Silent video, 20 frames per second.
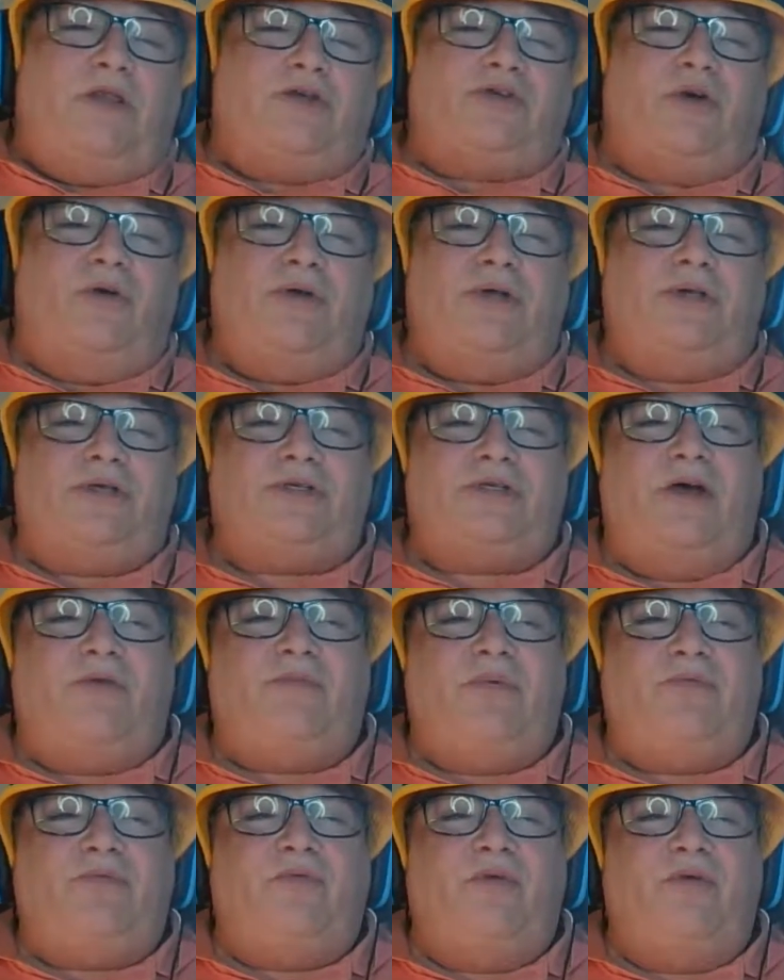show his
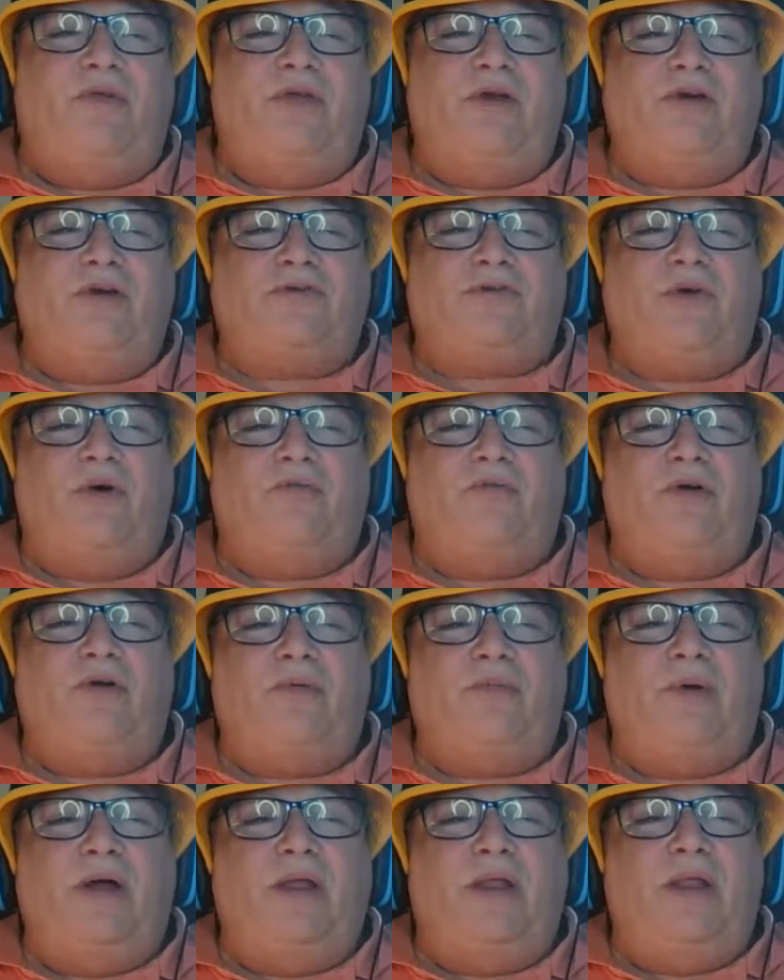stuff before the year's over,
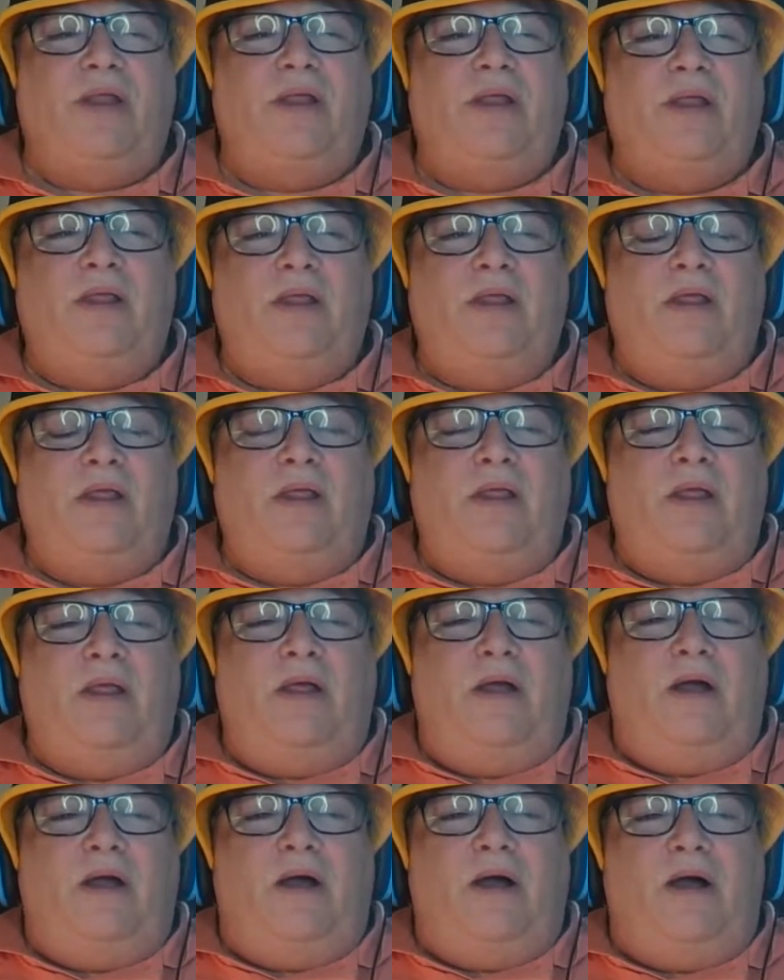but
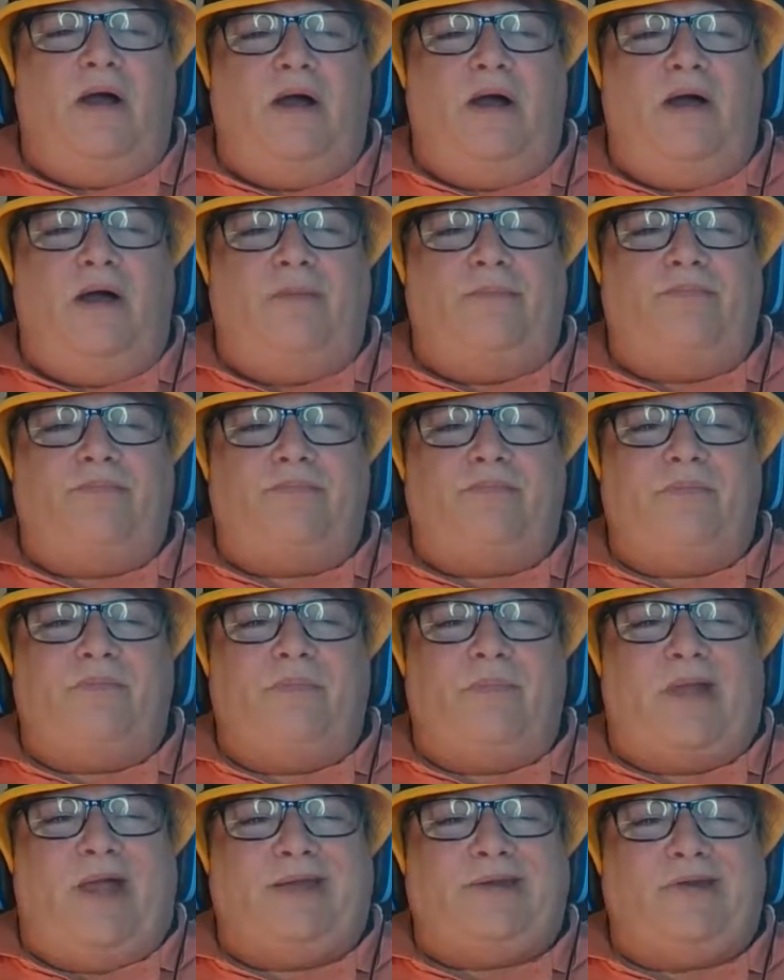
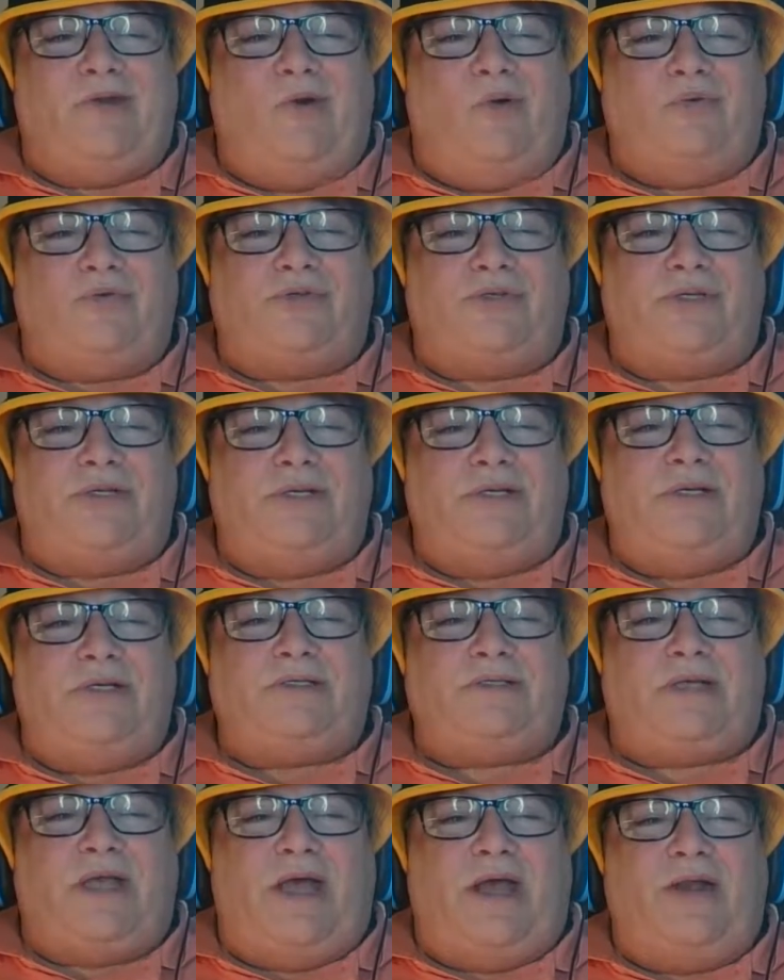I don't see
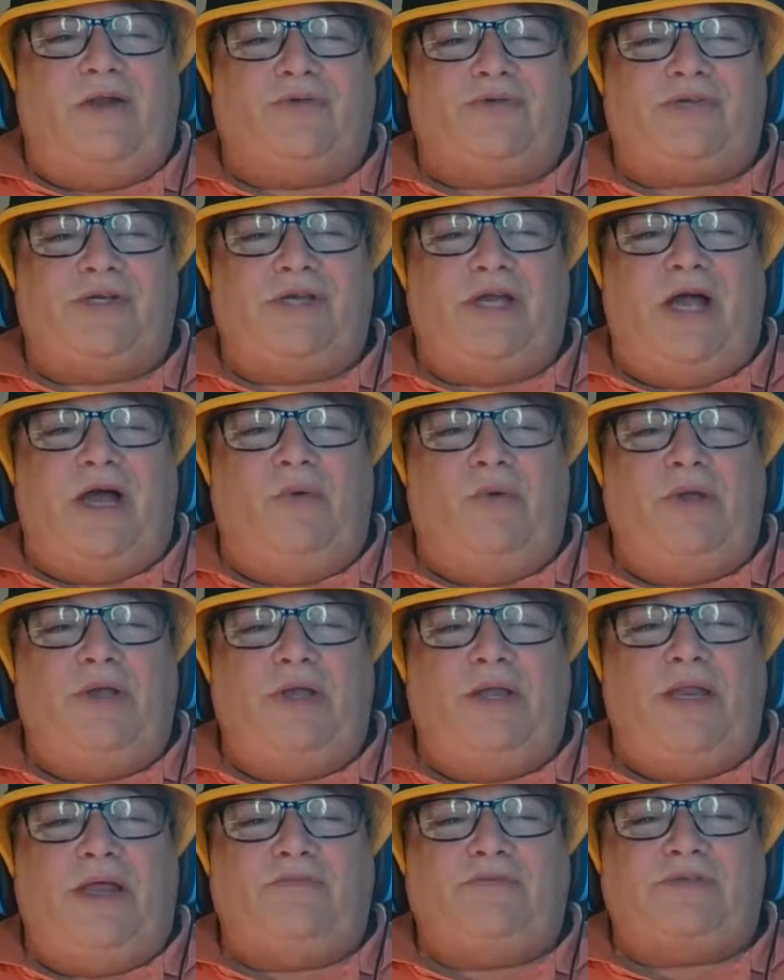how we
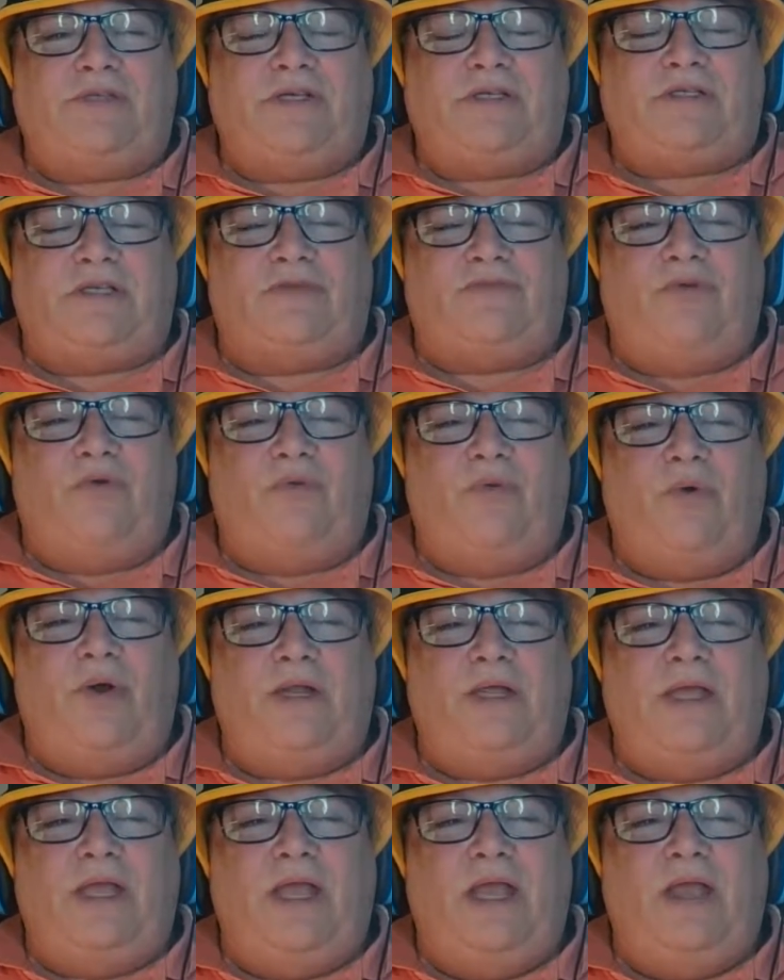can have a successful
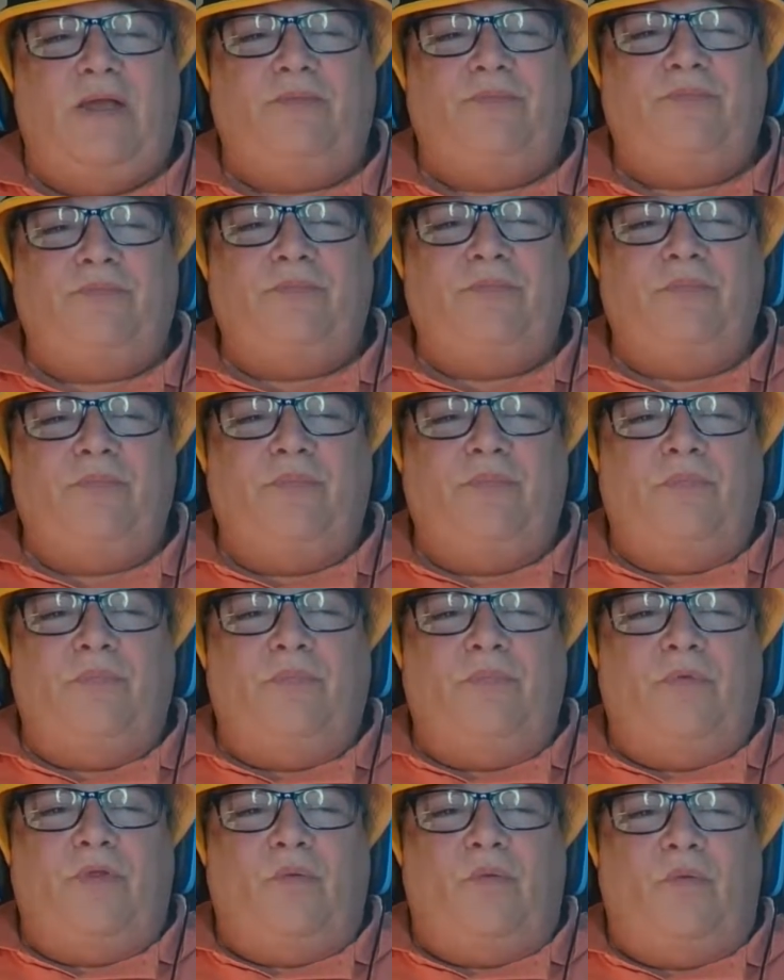running game
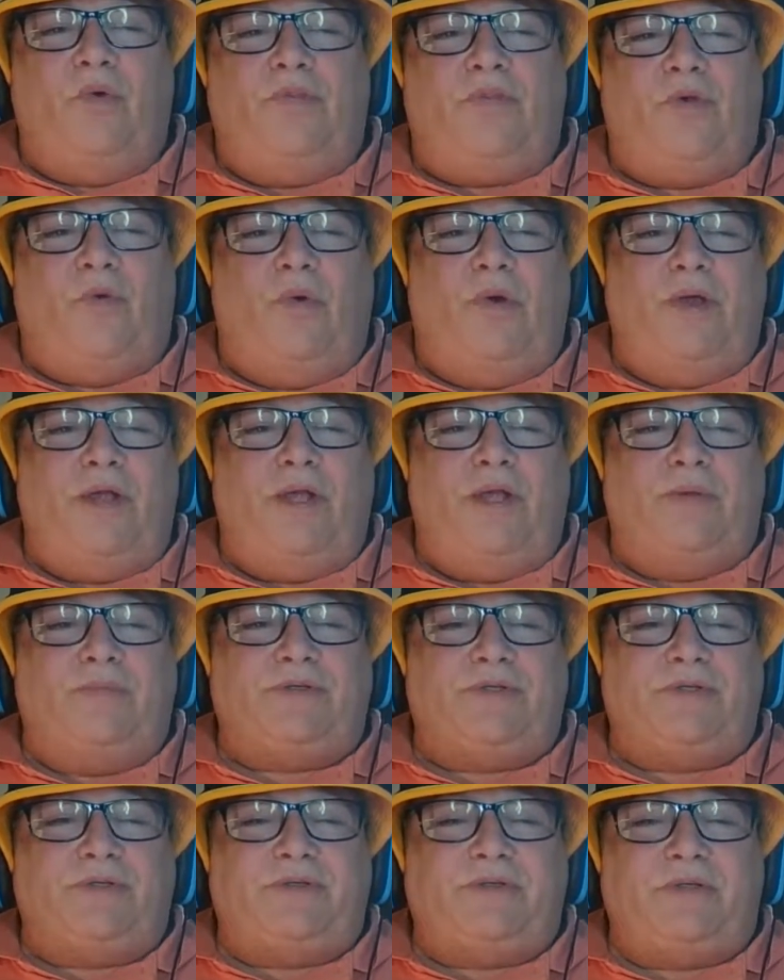with the
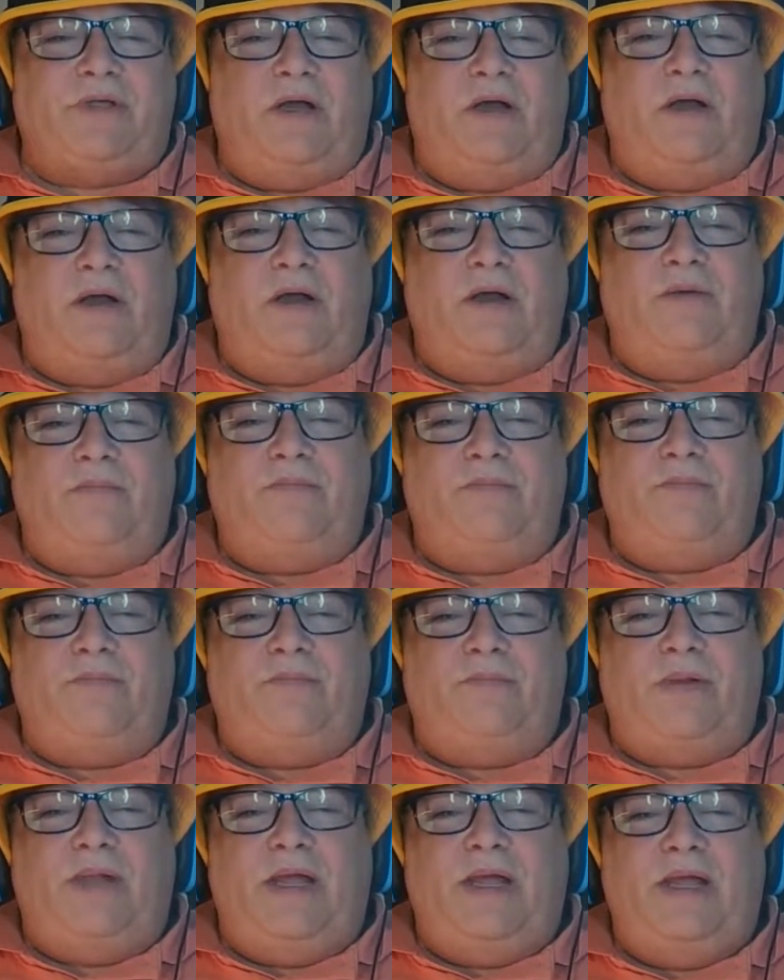Williamses
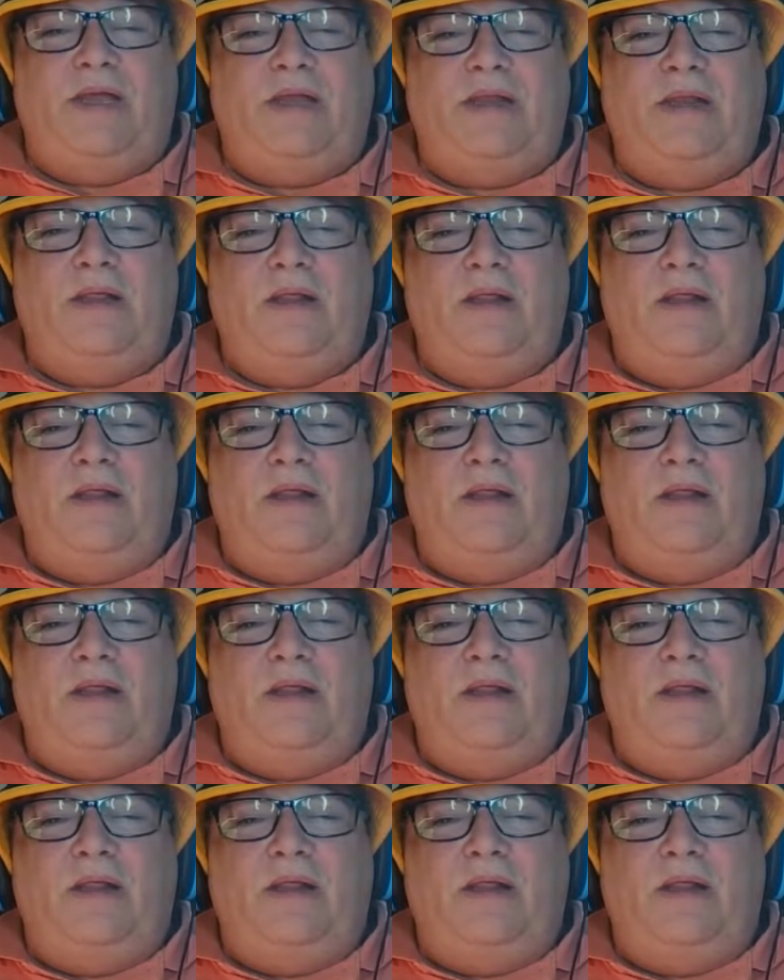playing.